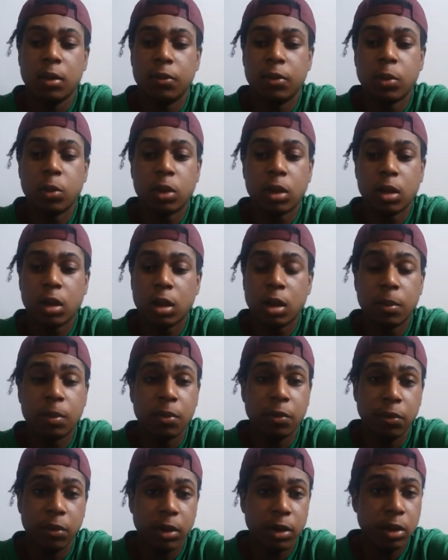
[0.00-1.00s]
If you were to look
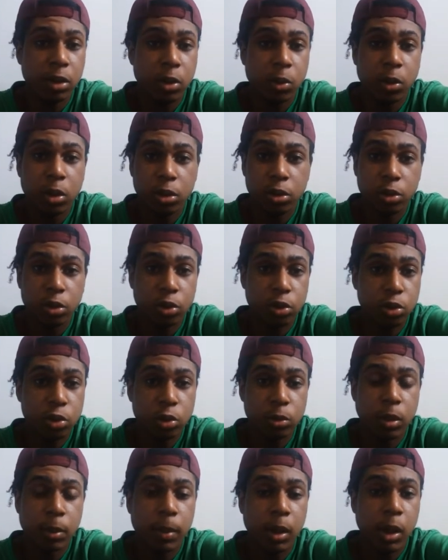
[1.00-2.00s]
up a video on
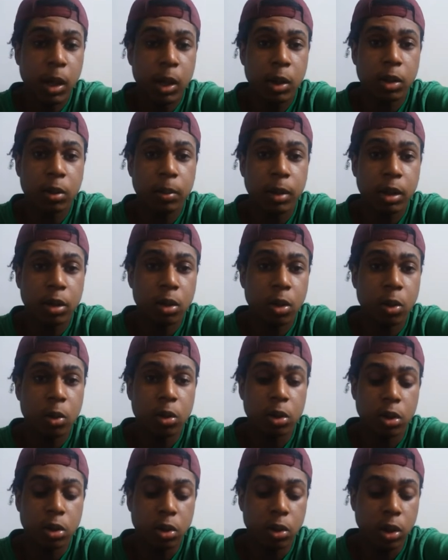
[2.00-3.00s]
YouTube about how to make
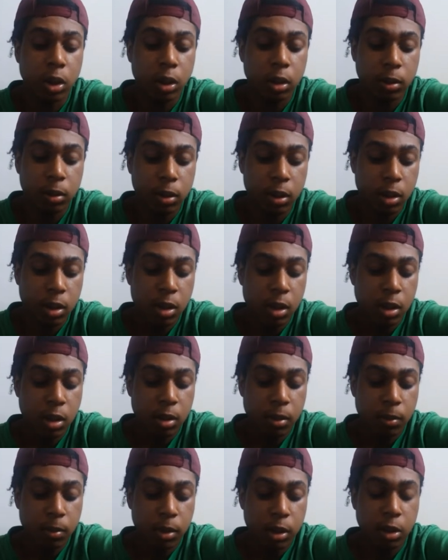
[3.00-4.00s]
coconut oil,
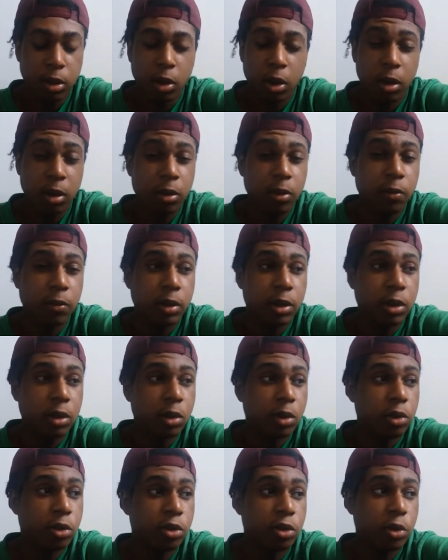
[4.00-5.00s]
a lot of the
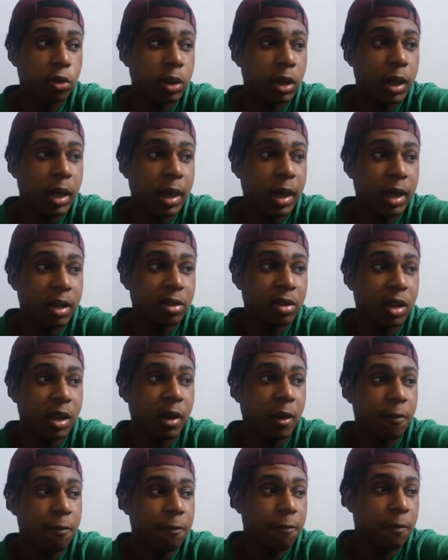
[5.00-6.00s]
videos utilize
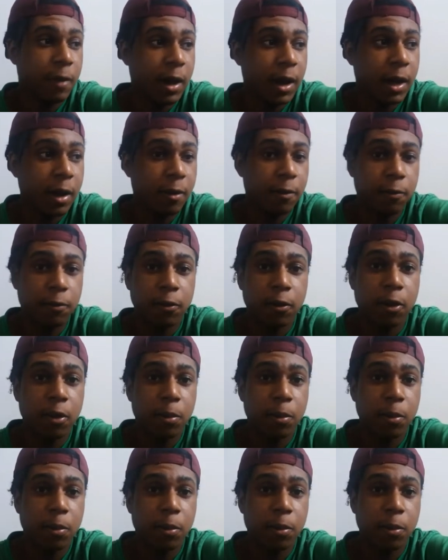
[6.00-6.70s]
like 5+